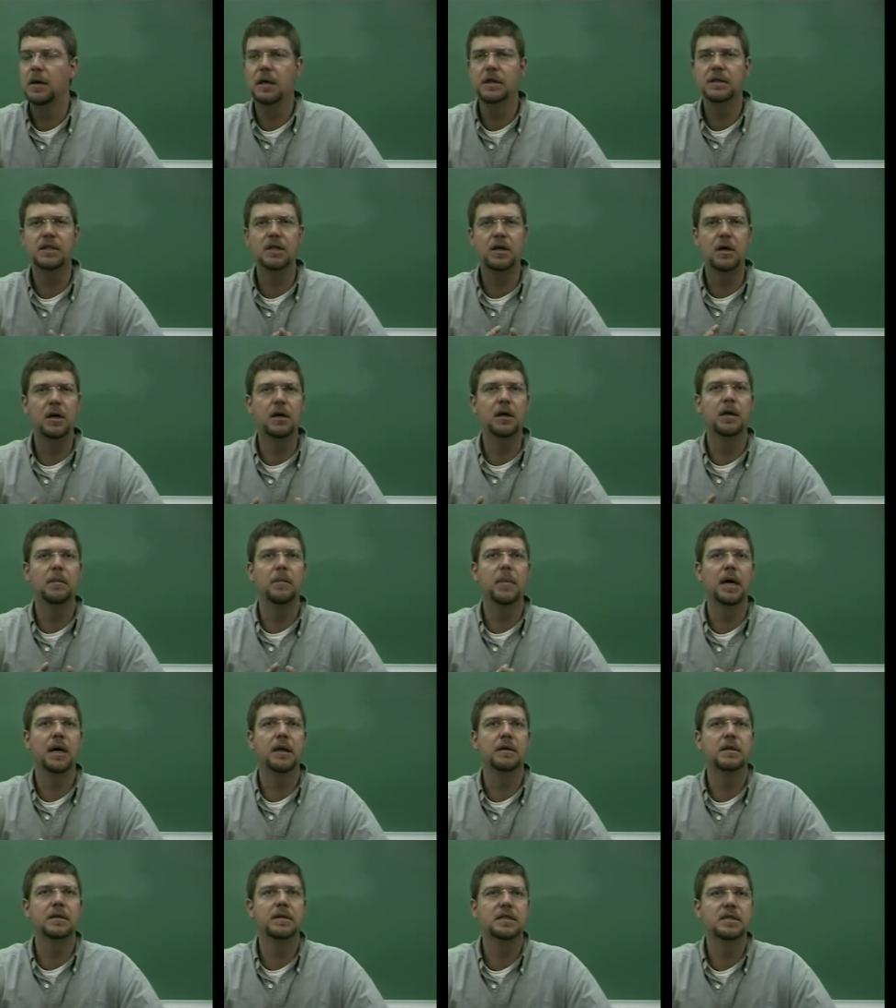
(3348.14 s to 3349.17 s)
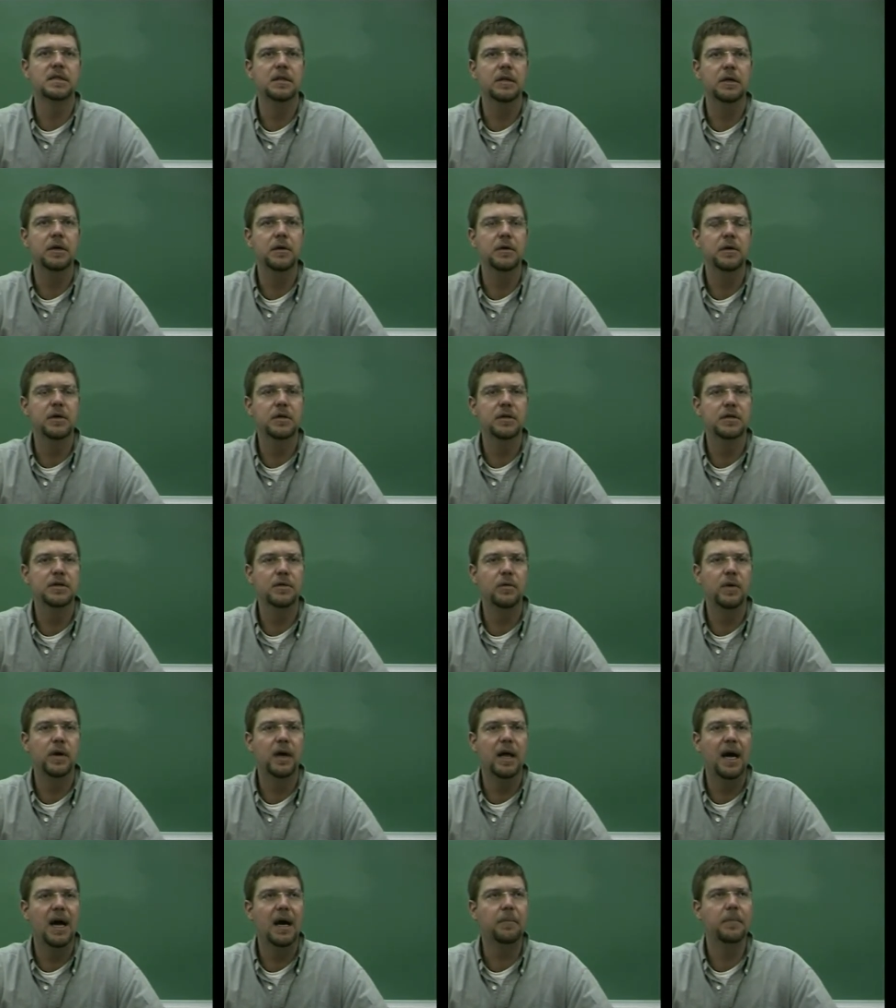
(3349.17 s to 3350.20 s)
uh, talk about the scenarios of what
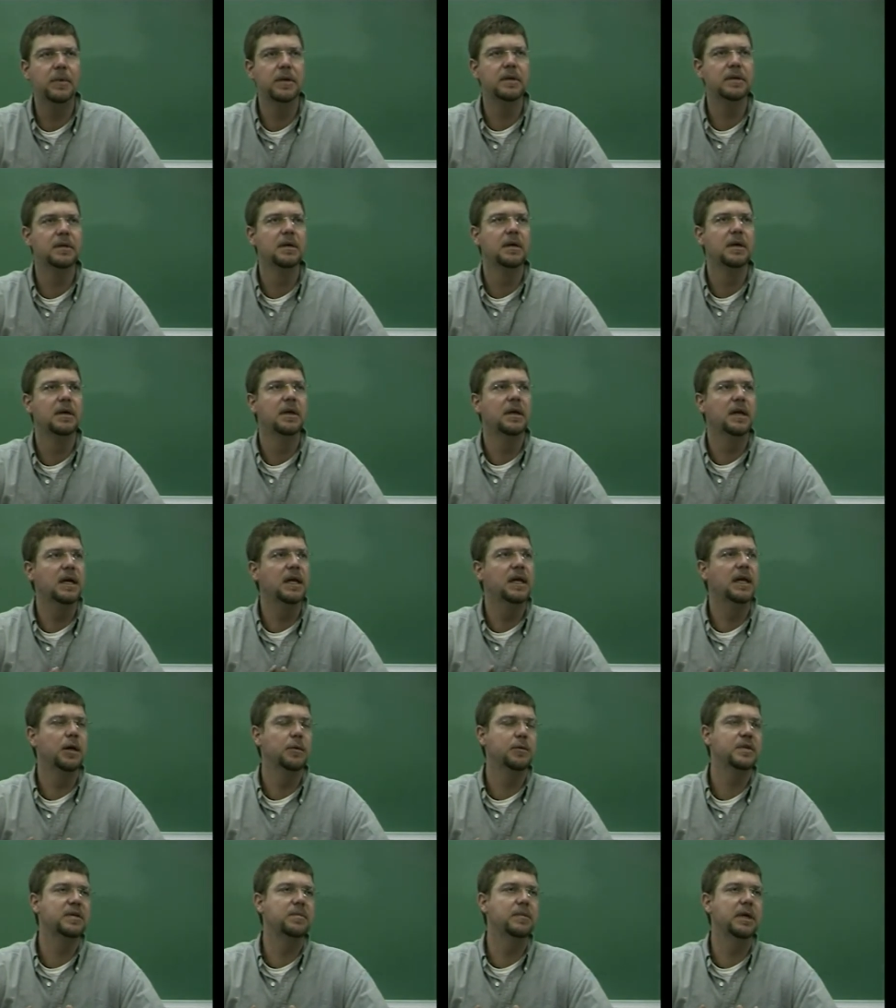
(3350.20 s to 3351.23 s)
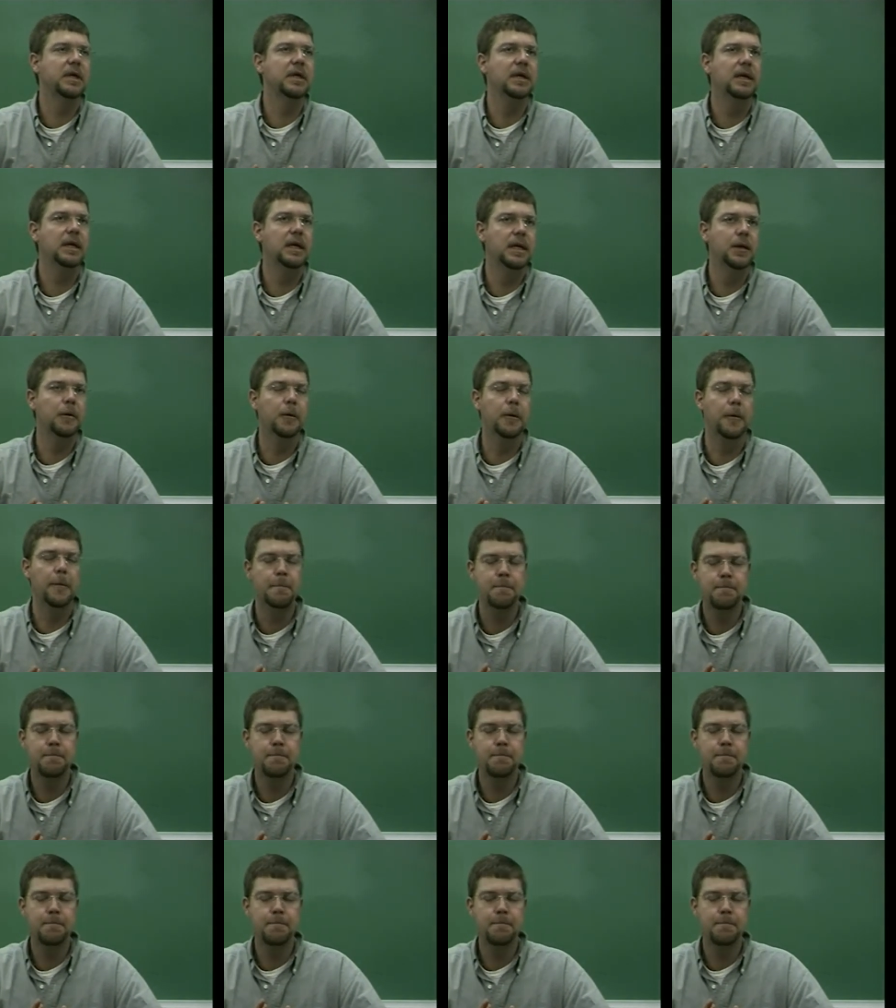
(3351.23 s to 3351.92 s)
happened, it helps me to heal.